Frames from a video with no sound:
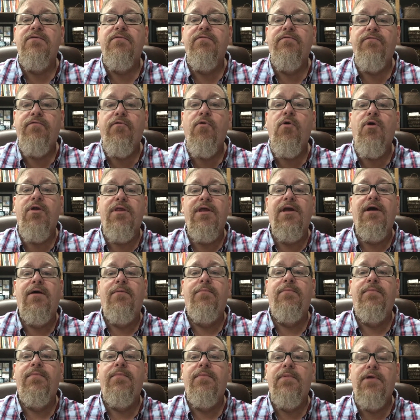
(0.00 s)
for
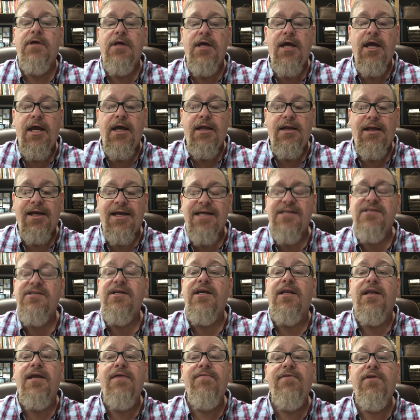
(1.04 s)
them. Like I
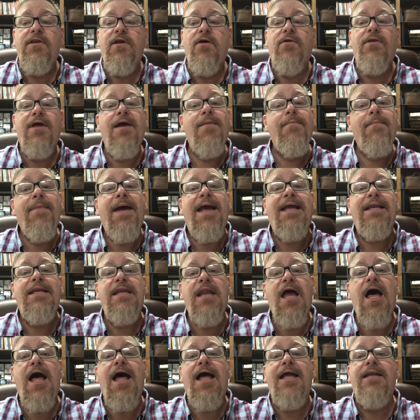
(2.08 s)
said, even though they may
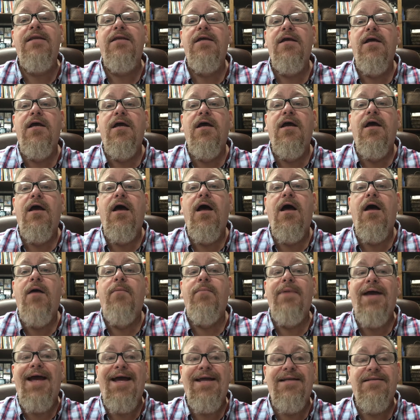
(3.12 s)
not
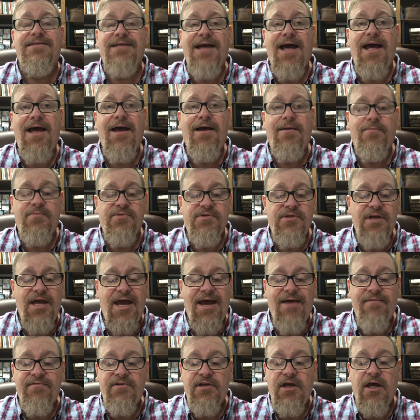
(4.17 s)
at times
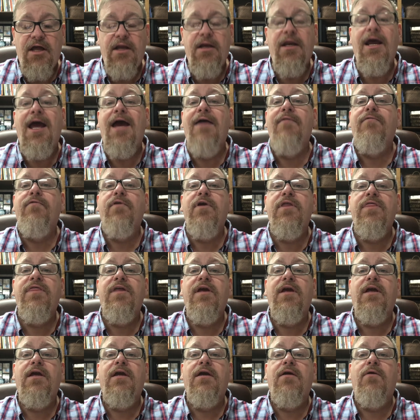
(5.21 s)
have done
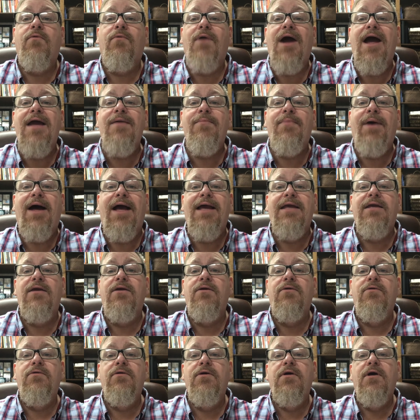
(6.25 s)
everything right by
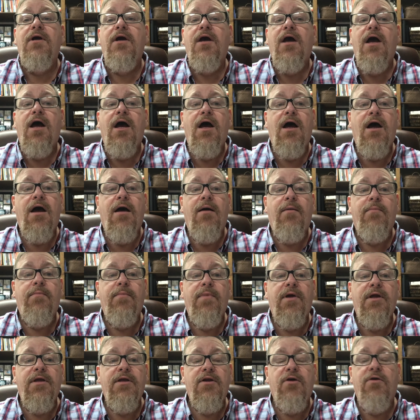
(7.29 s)
you.
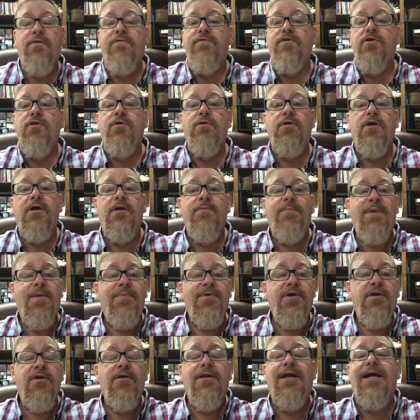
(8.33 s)
If you're
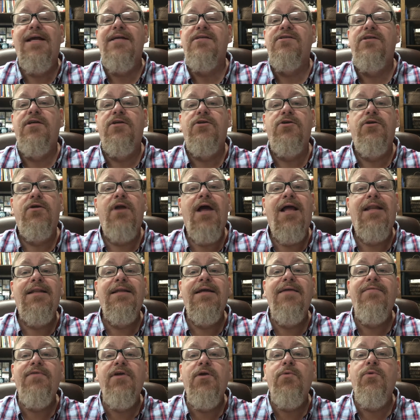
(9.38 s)
maybe, like I said, you're not
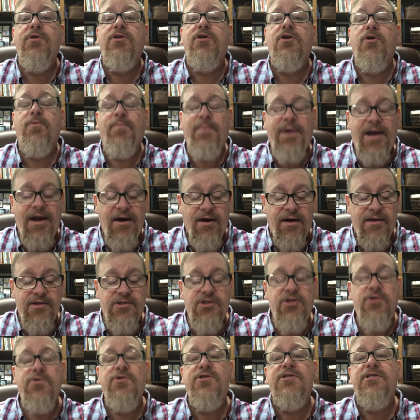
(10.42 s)
living with your parents,
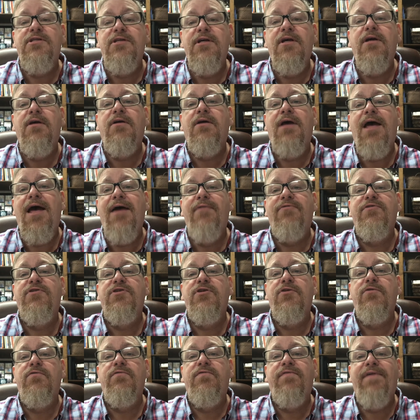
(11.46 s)
you still have
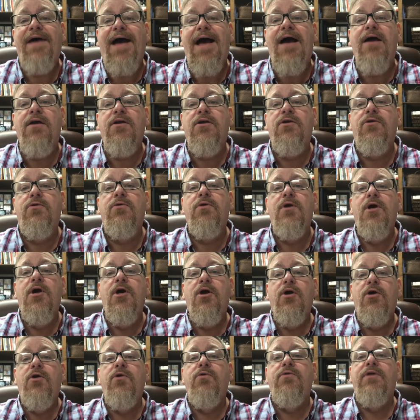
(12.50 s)
to value
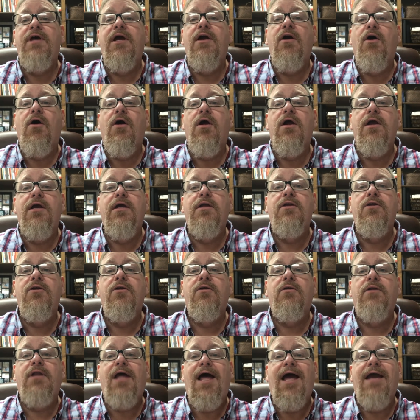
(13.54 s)
who they are in
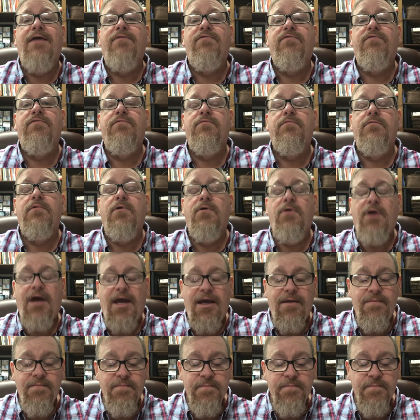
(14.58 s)
your life. Okay.